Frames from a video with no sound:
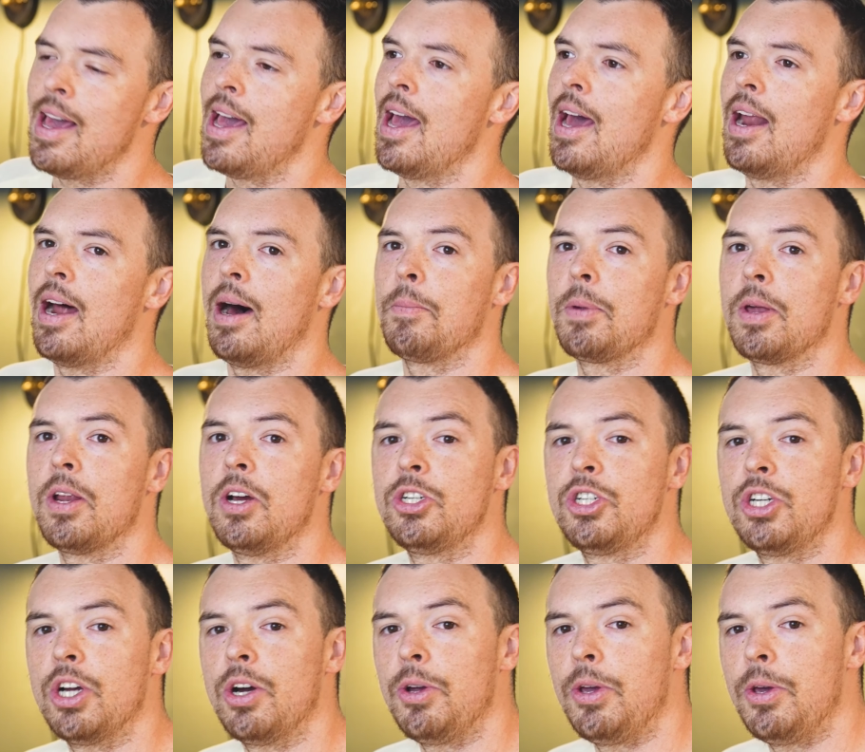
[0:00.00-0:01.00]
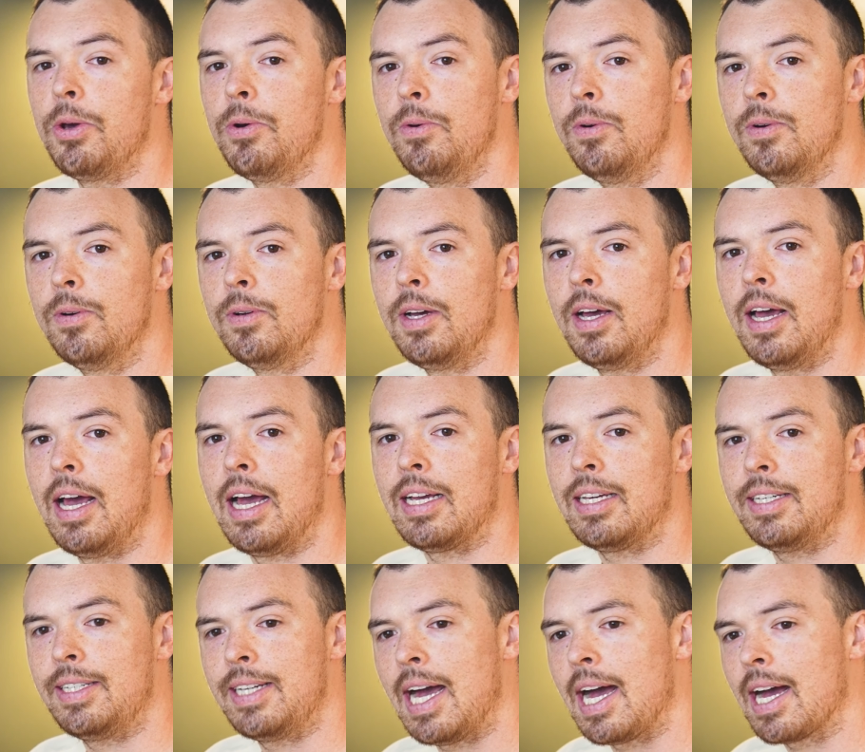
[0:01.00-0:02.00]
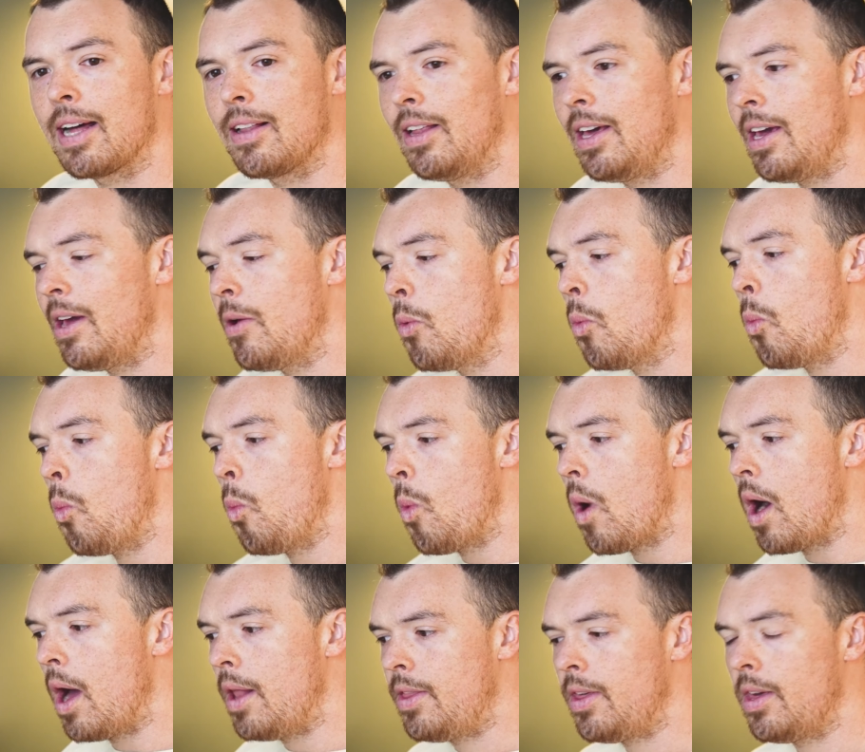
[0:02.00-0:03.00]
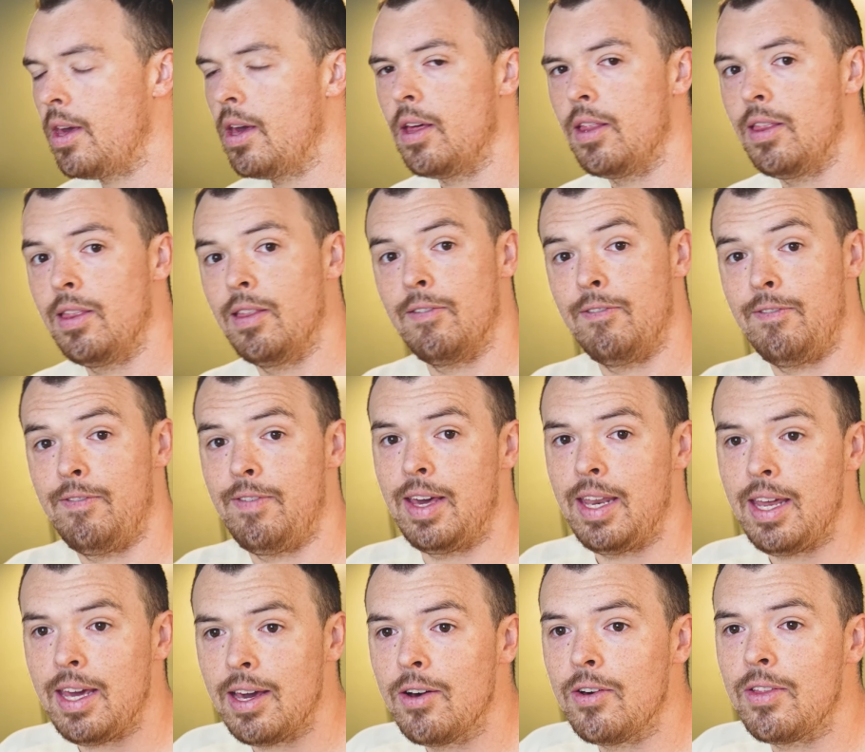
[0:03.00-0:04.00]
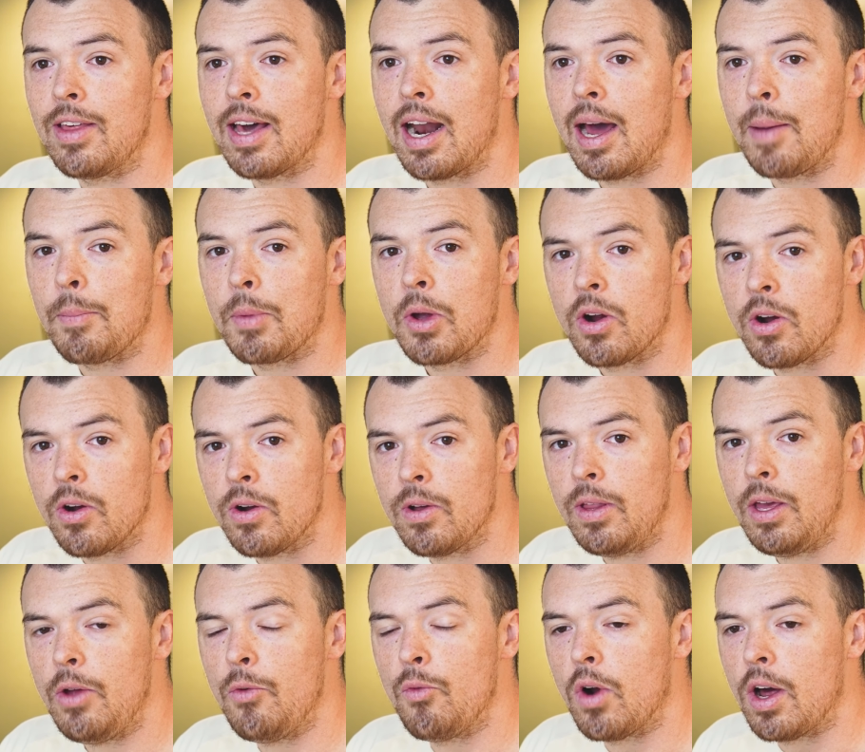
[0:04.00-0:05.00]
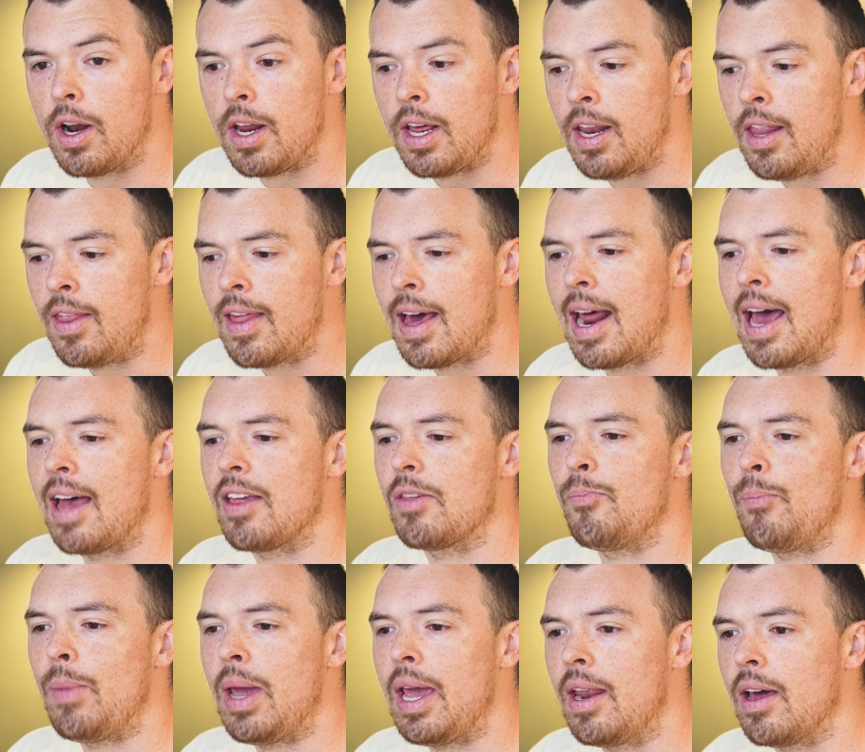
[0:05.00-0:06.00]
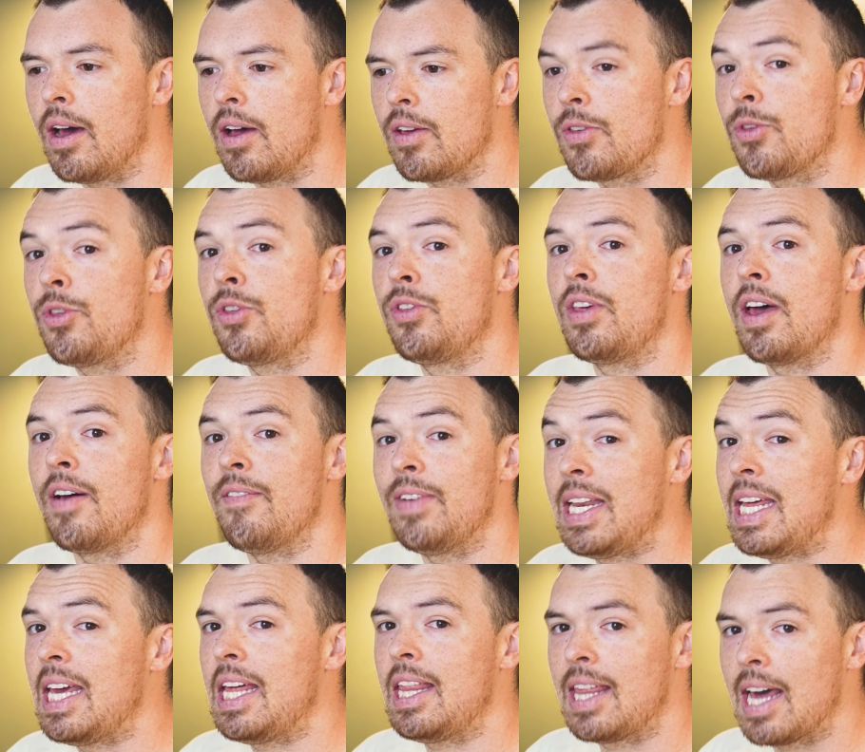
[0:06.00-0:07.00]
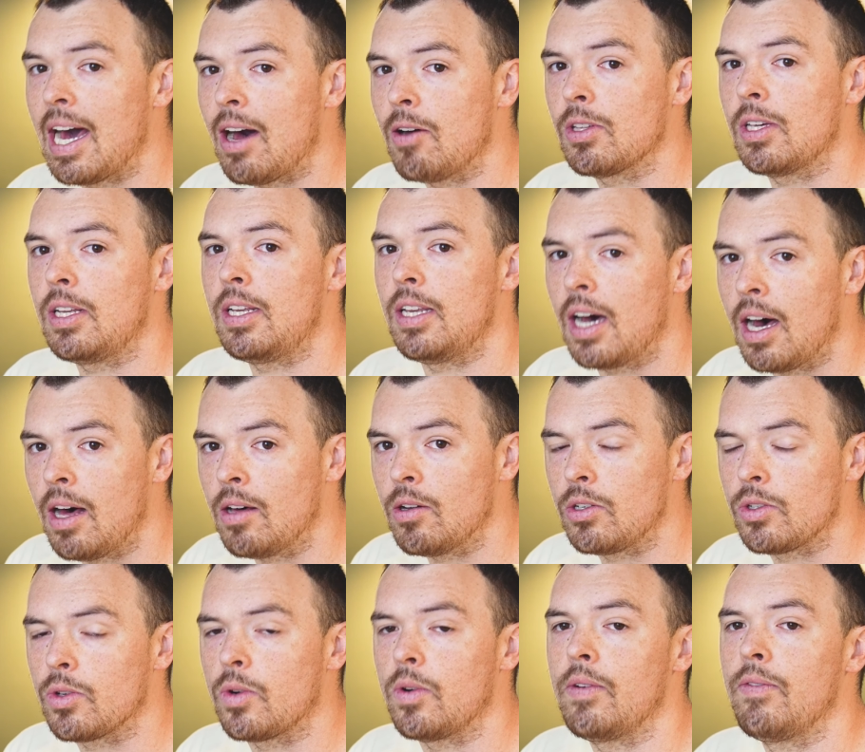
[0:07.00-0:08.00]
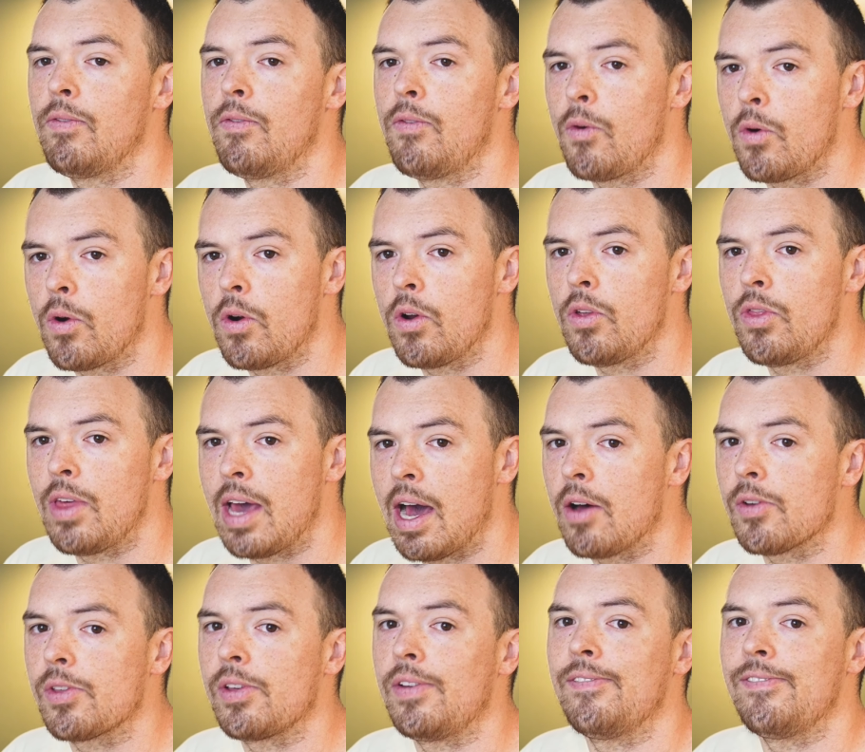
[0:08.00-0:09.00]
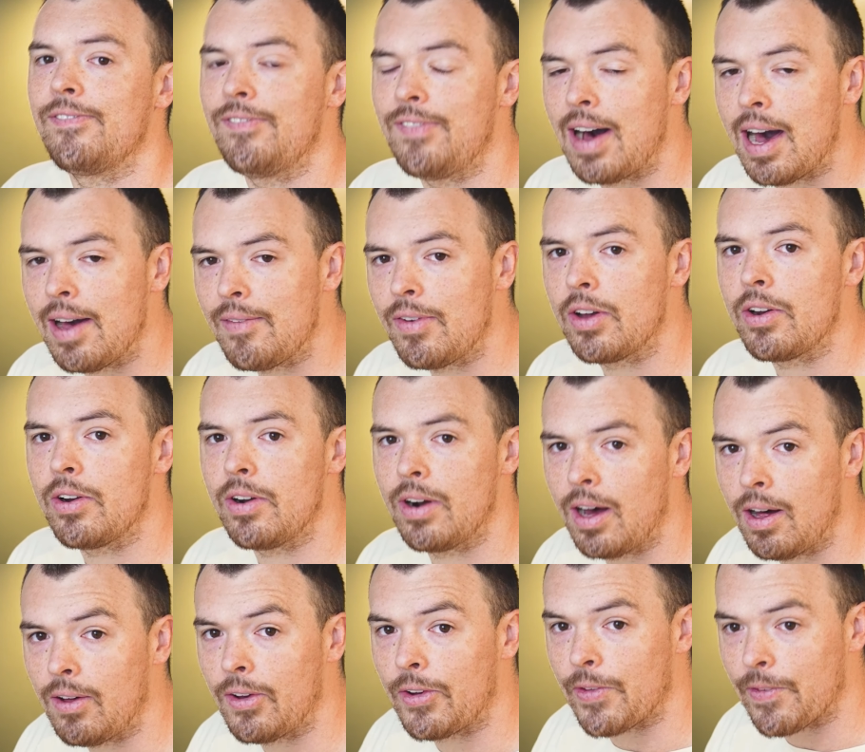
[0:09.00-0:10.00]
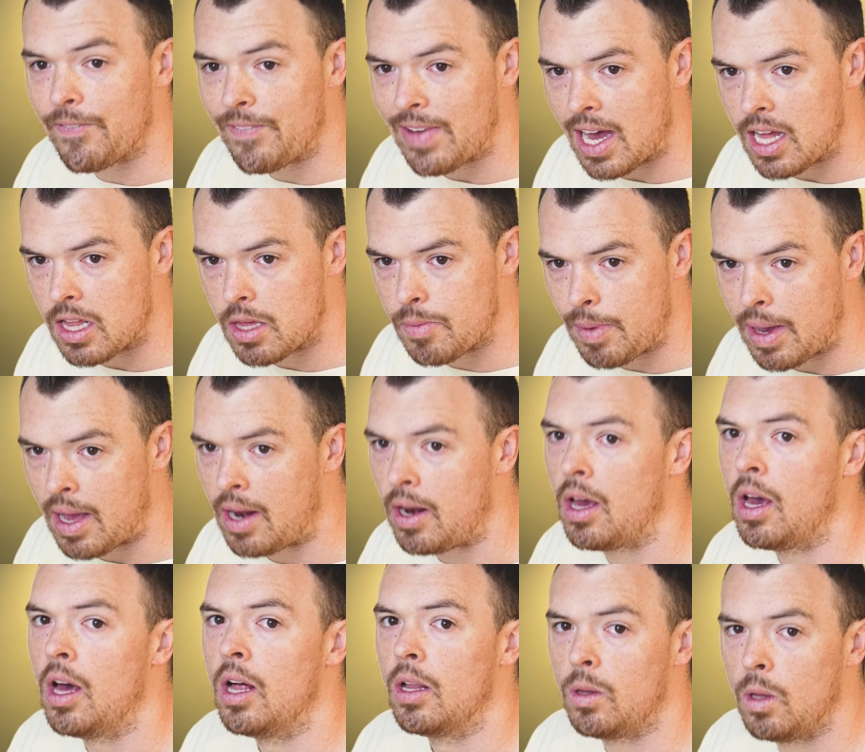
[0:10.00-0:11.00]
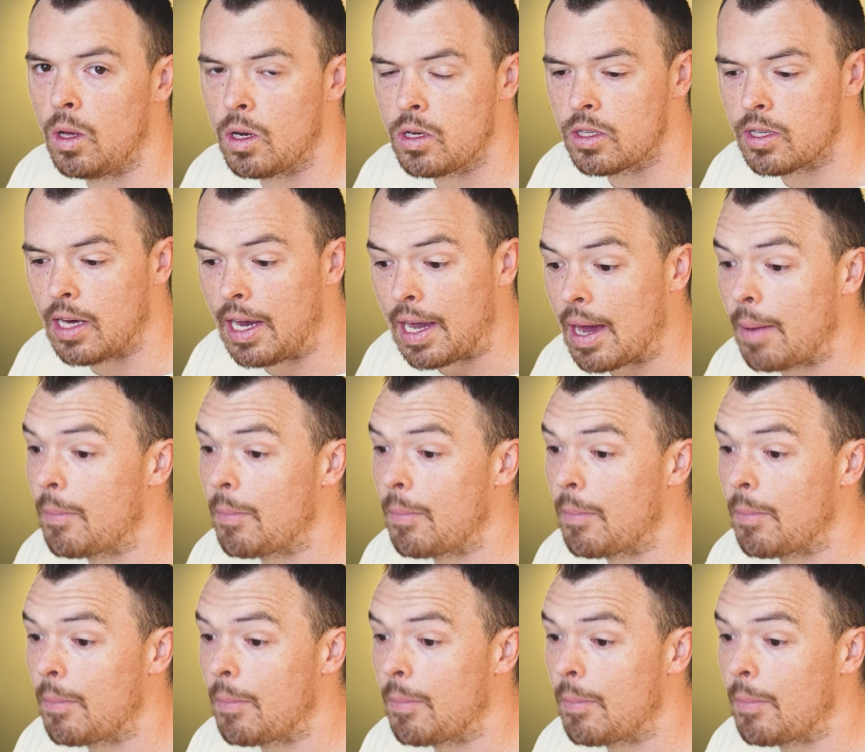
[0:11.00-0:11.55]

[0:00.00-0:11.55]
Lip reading: and I'm gonna show you exactly what the video that I'm currently running that has made us $70,000 on $4,500 of ad spend looks like.